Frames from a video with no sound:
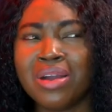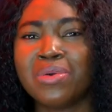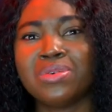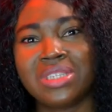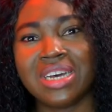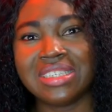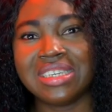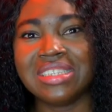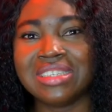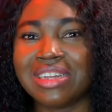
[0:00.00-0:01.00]
Who
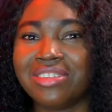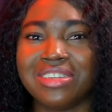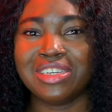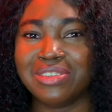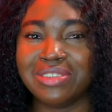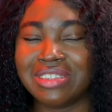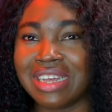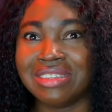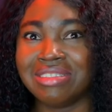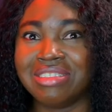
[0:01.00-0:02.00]
doesn't? So I don't to
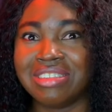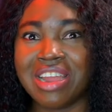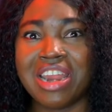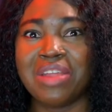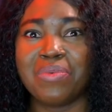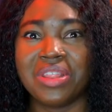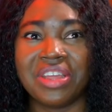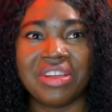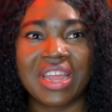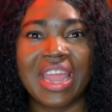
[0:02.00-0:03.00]
start sharing it with
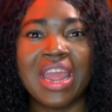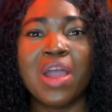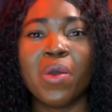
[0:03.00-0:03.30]
you again.